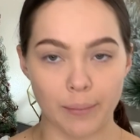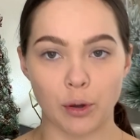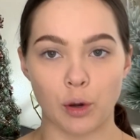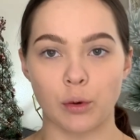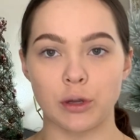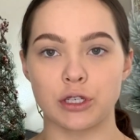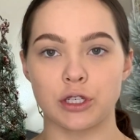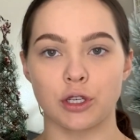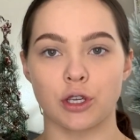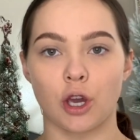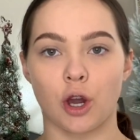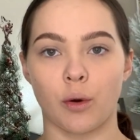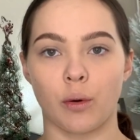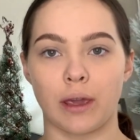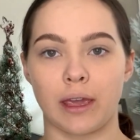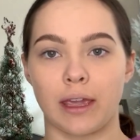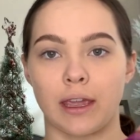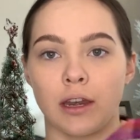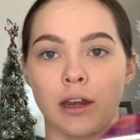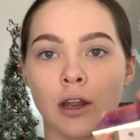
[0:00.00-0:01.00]
going to go
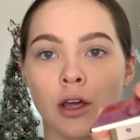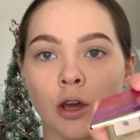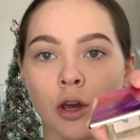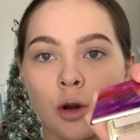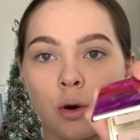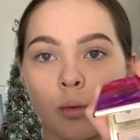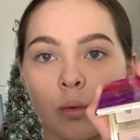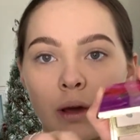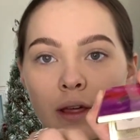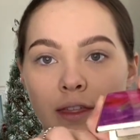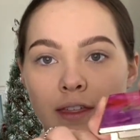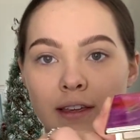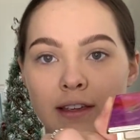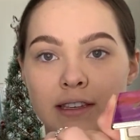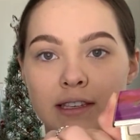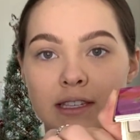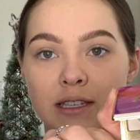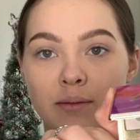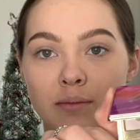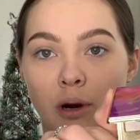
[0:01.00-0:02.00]
in with
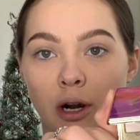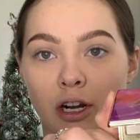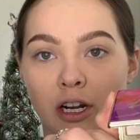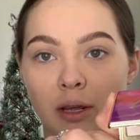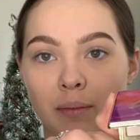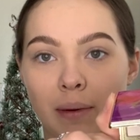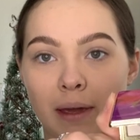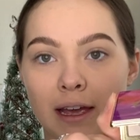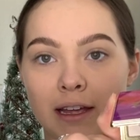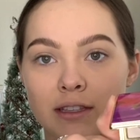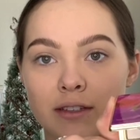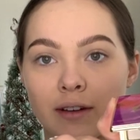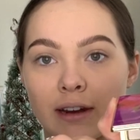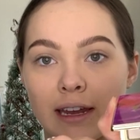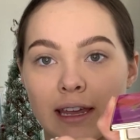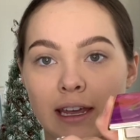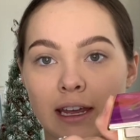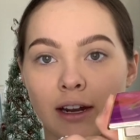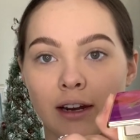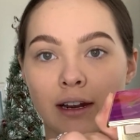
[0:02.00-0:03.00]
Smarty Pants right
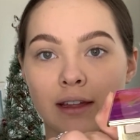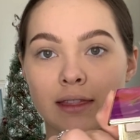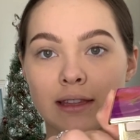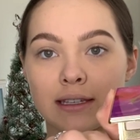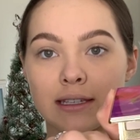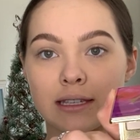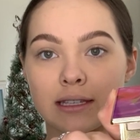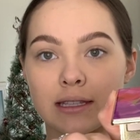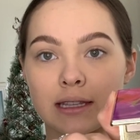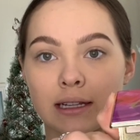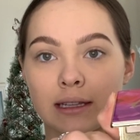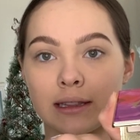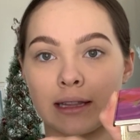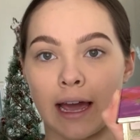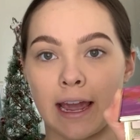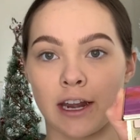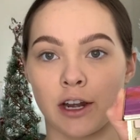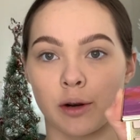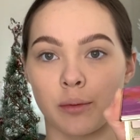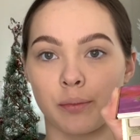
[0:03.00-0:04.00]
here, and this is the
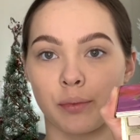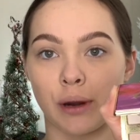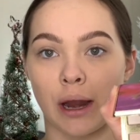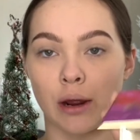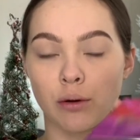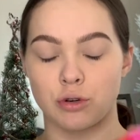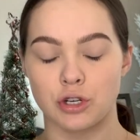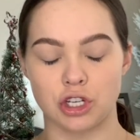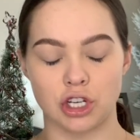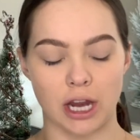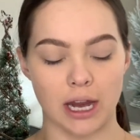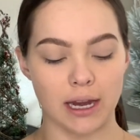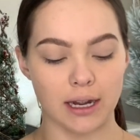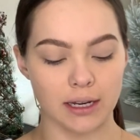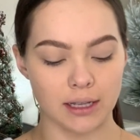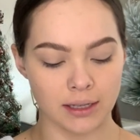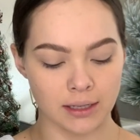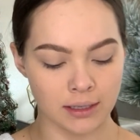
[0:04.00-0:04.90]
lighter brown shade.